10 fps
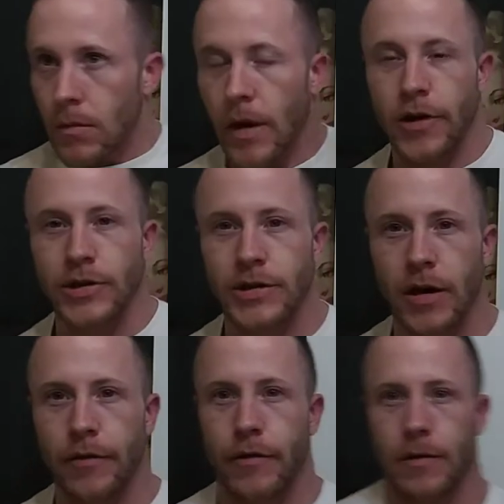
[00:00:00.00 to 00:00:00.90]
hair
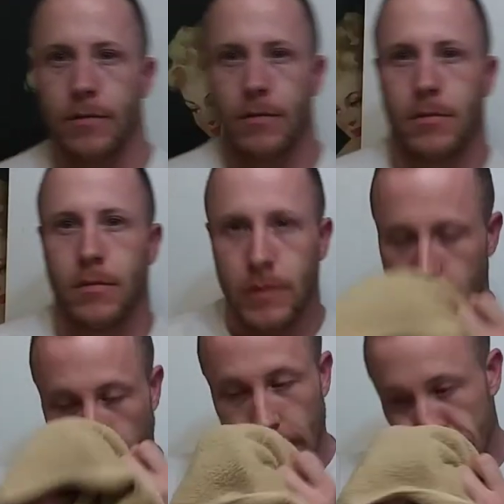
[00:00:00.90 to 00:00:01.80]
stuff.
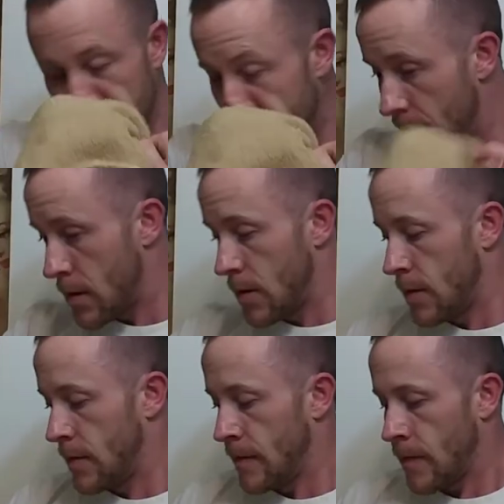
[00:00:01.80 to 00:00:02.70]
So,
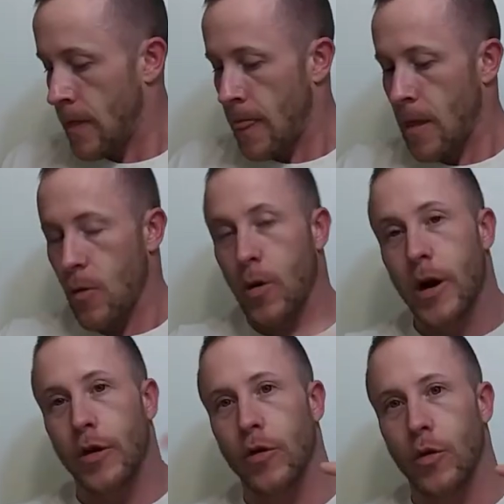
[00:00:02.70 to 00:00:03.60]
we're
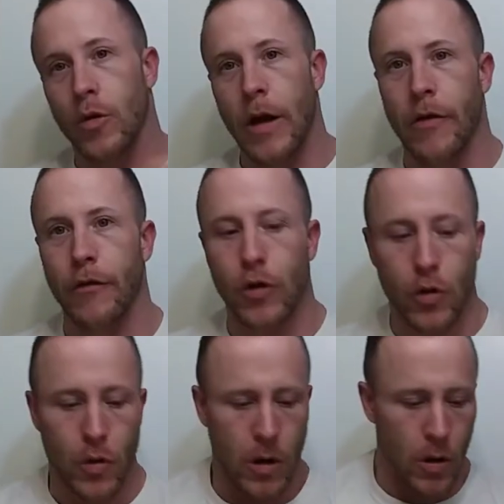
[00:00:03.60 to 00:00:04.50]
going to do a
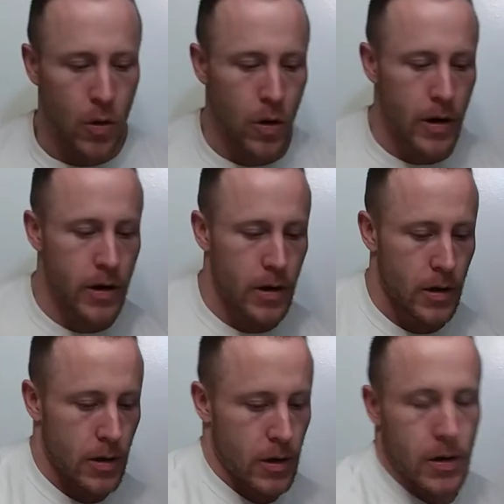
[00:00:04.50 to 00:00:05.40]
review on
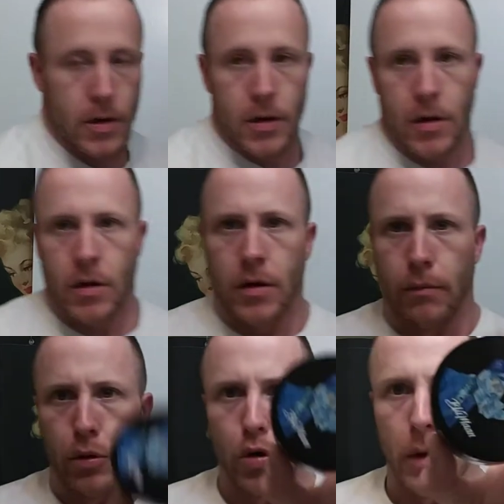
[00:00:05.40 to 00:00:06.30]
the
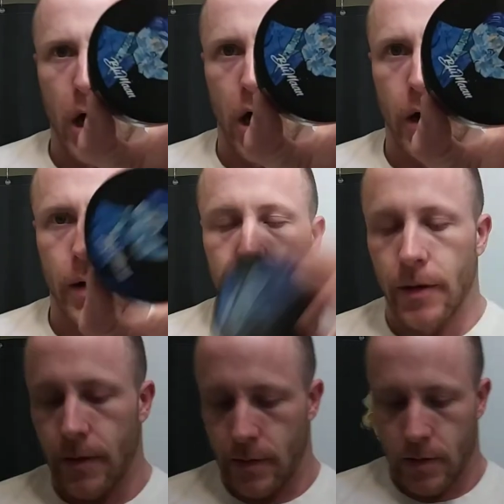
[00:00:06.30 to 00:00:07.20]
Blumaan
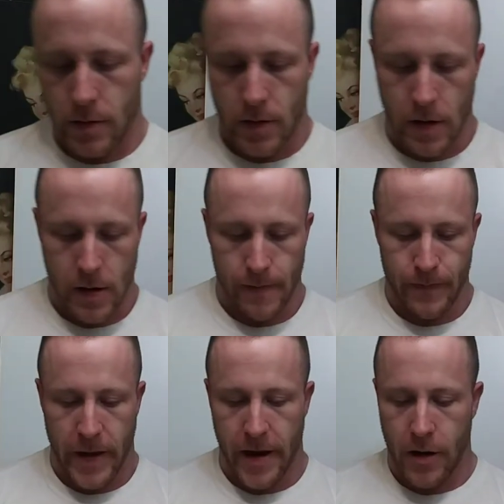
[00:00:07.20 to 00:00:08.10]
um,
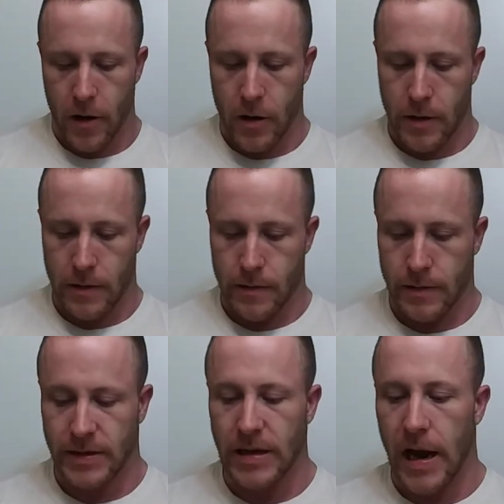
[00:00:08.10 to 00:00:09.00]
hair
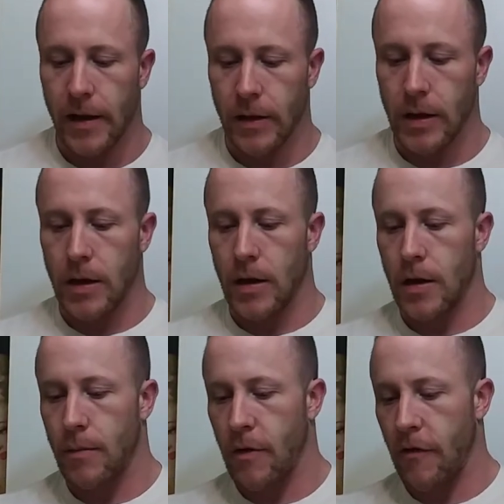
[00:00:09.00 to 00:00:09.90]
styling
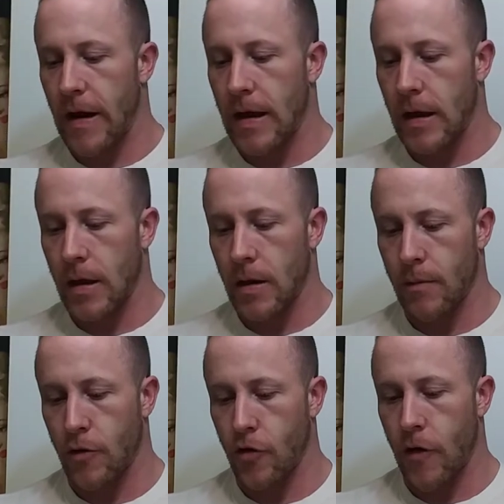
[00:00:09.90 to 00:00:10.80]
Meraki,
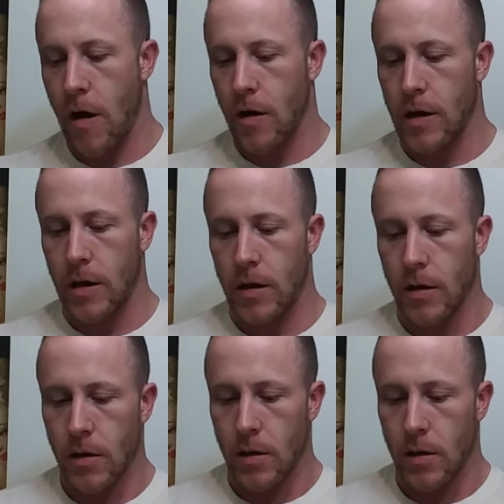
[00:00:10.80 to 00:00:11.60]
Meraki.